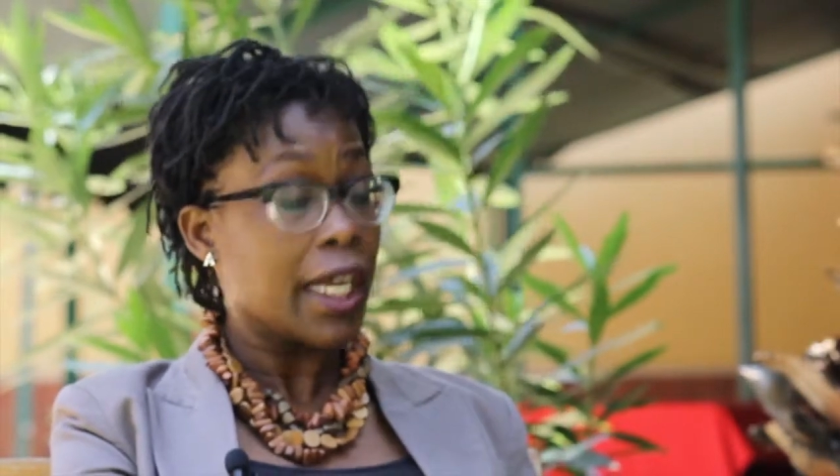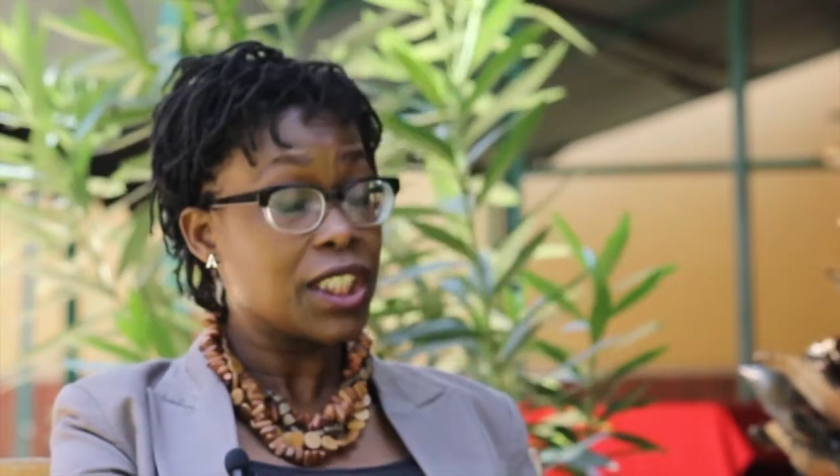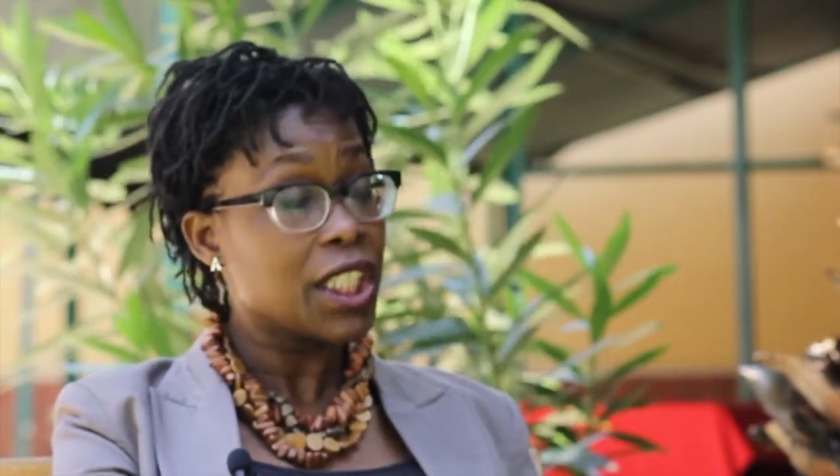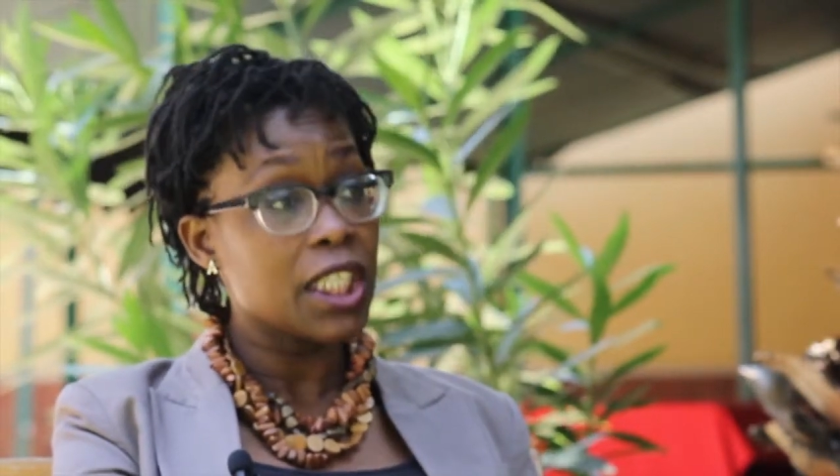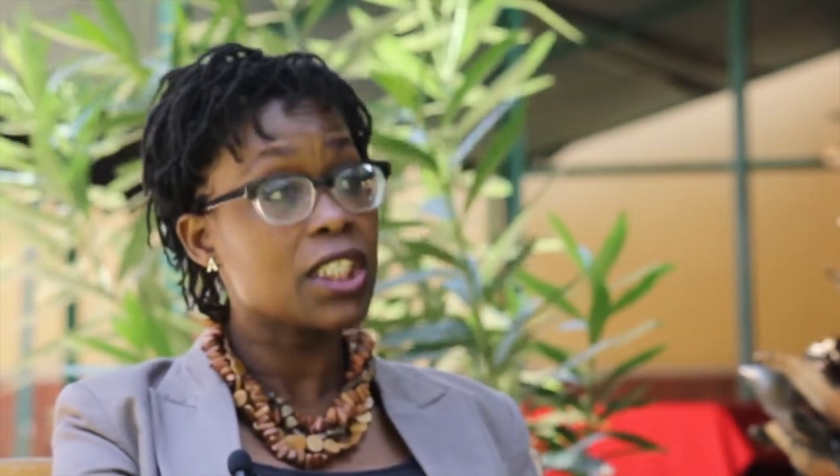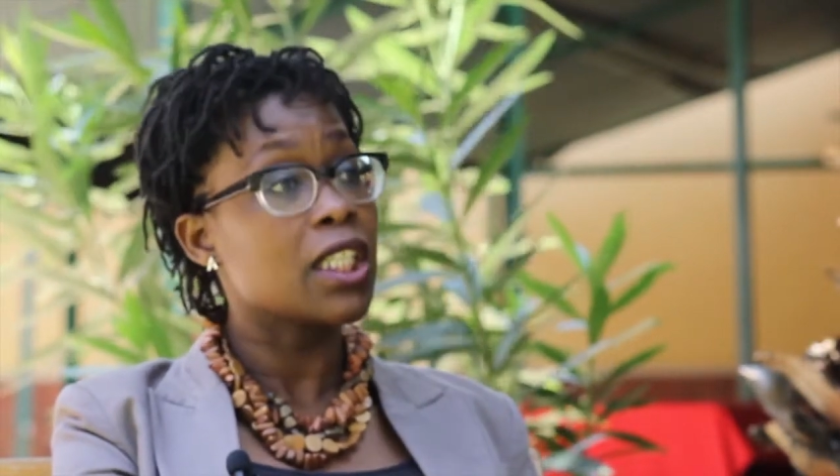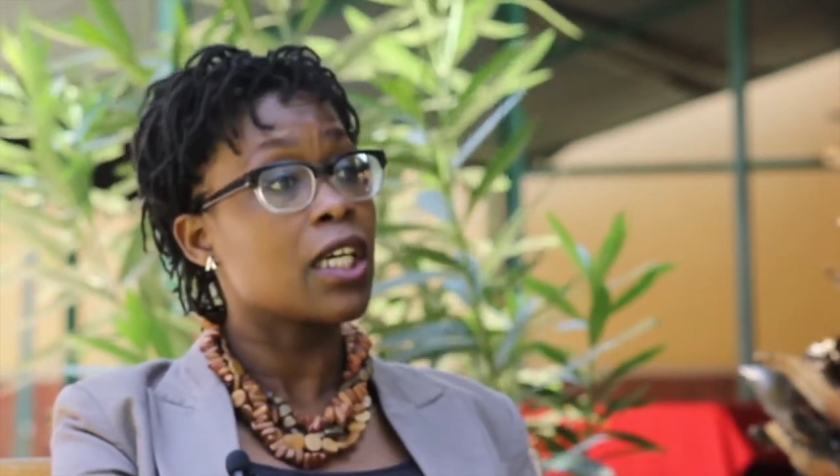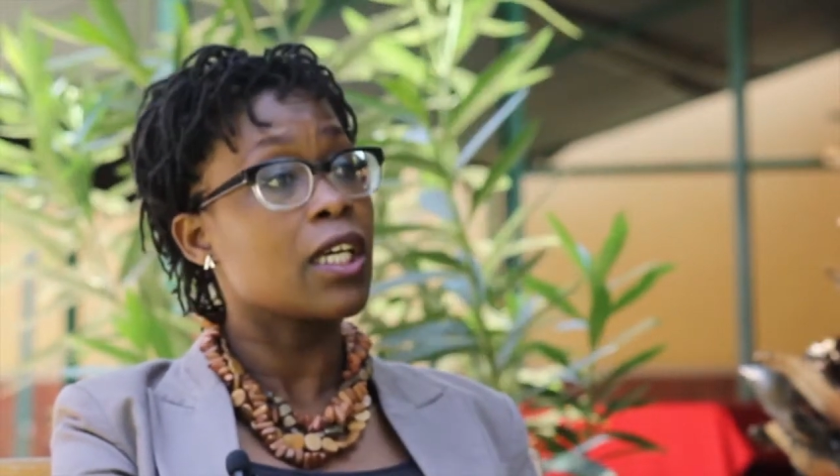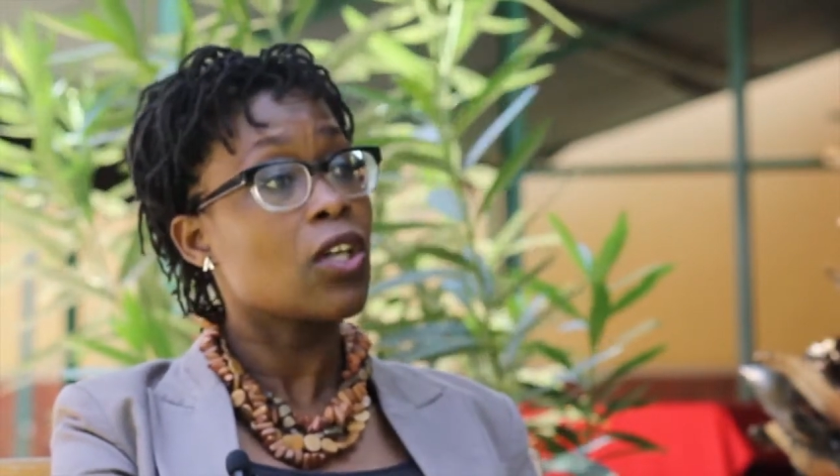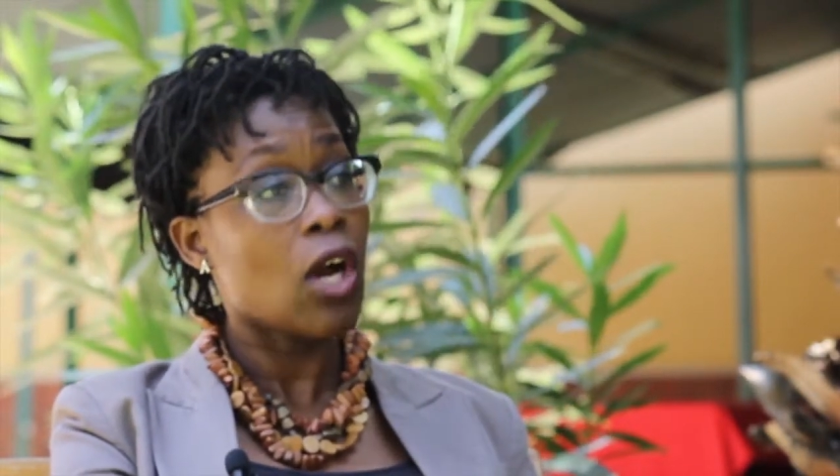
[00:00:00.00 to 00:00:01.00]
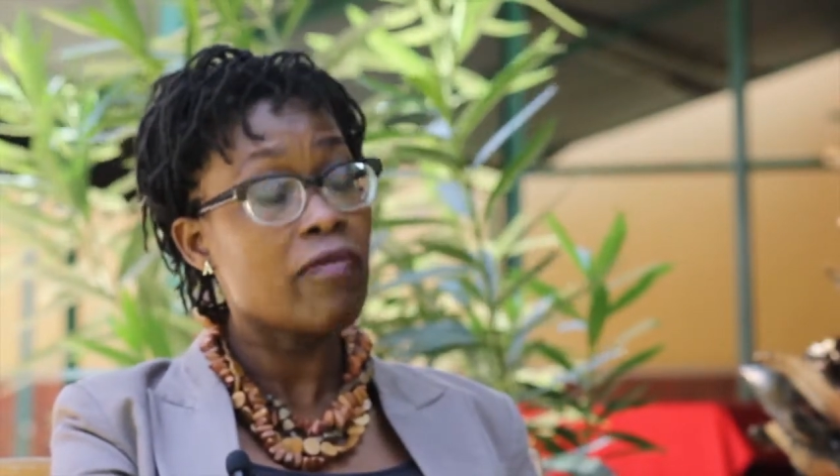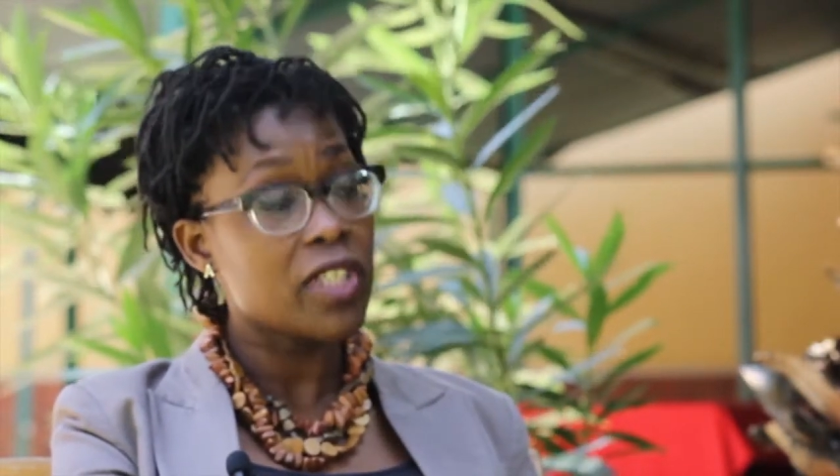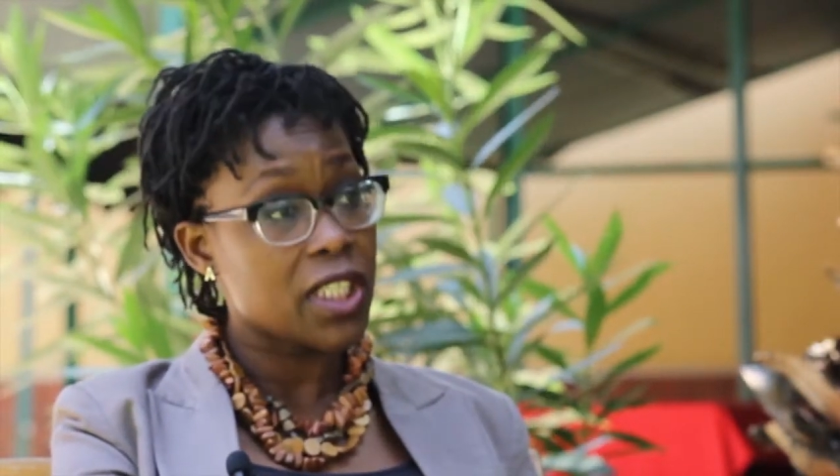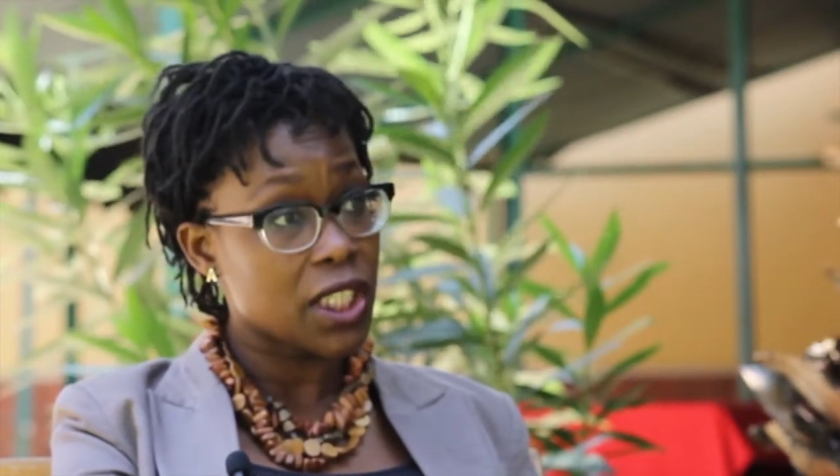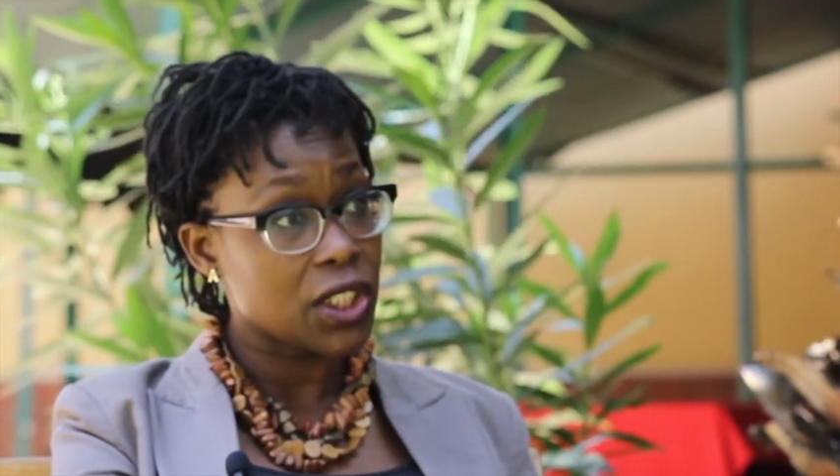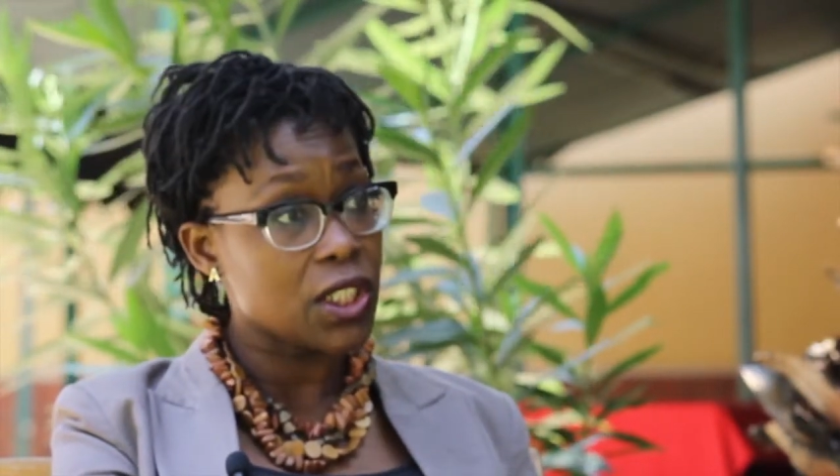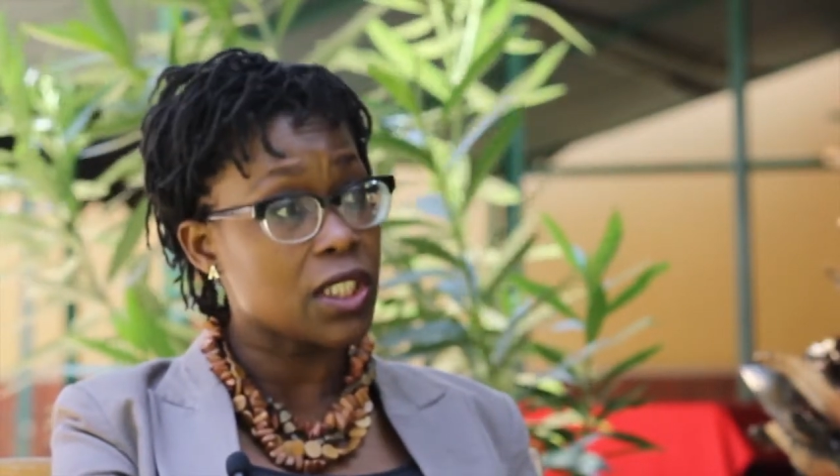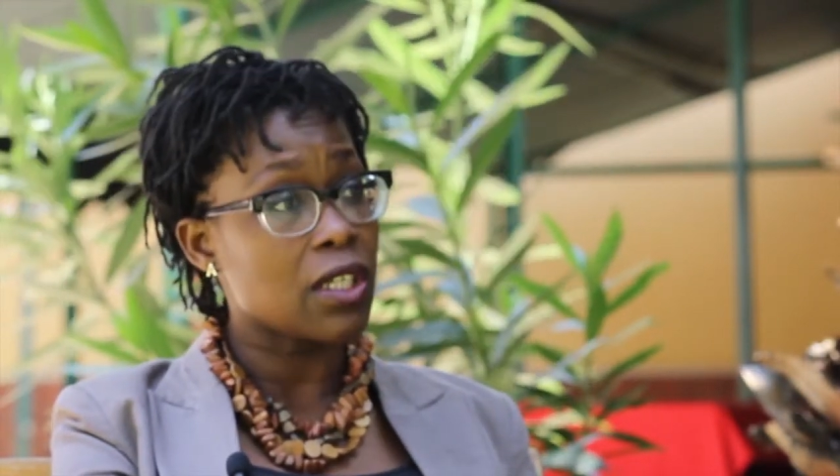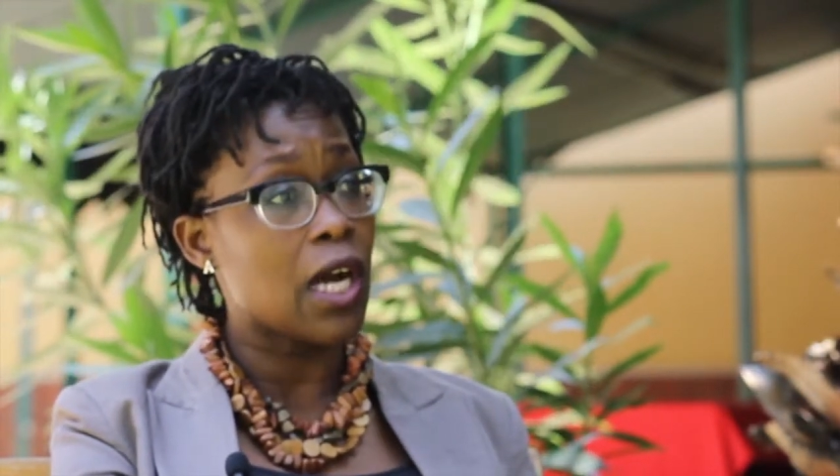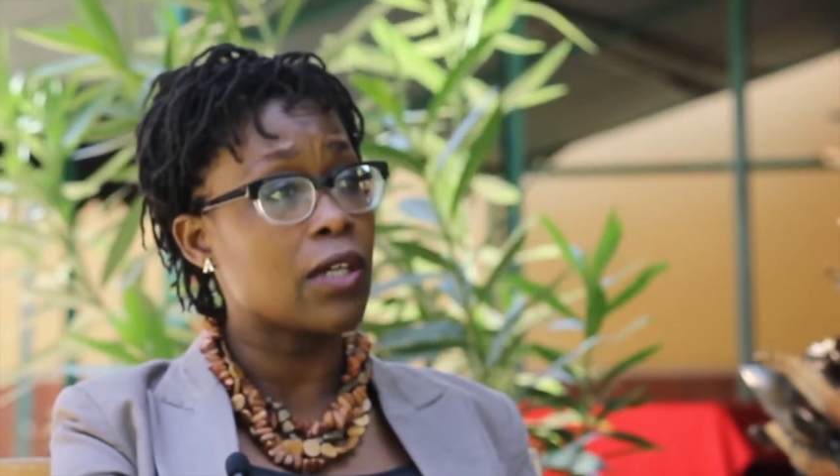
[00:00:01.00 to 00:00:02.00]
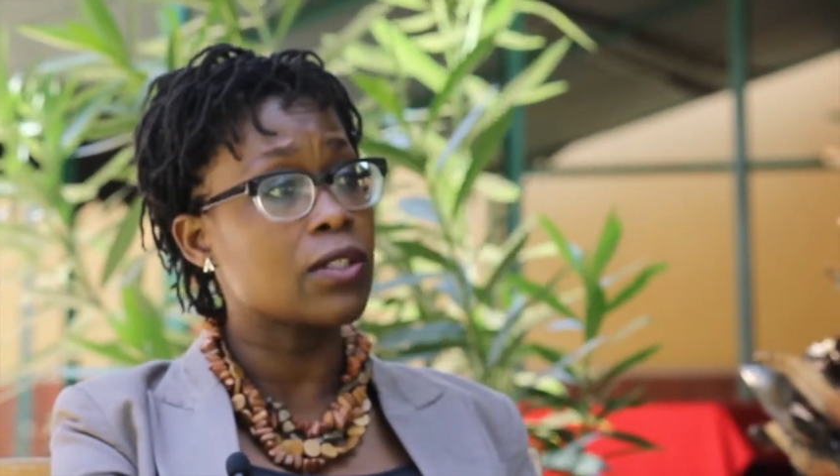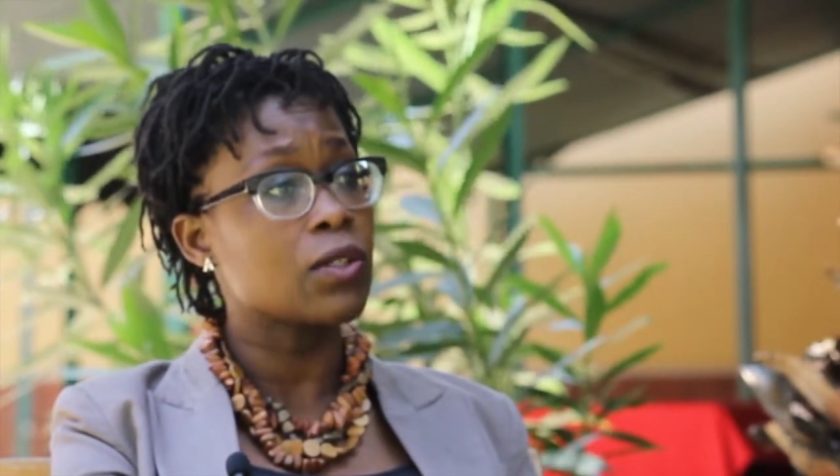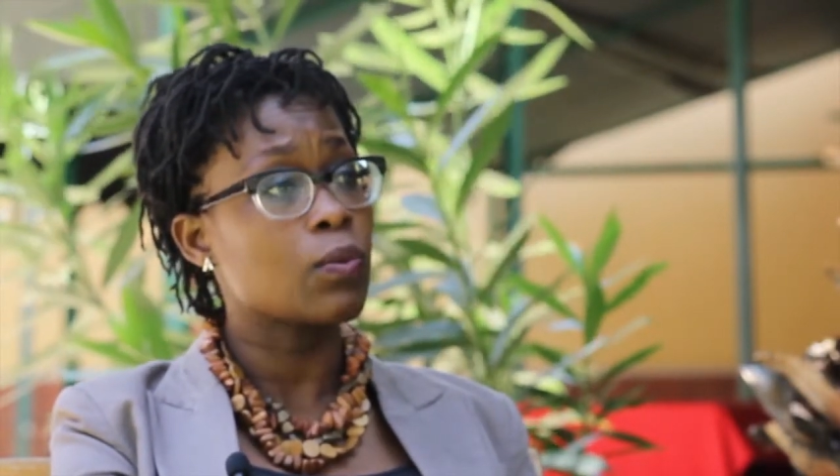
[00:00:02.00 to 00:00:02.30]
change the conversations around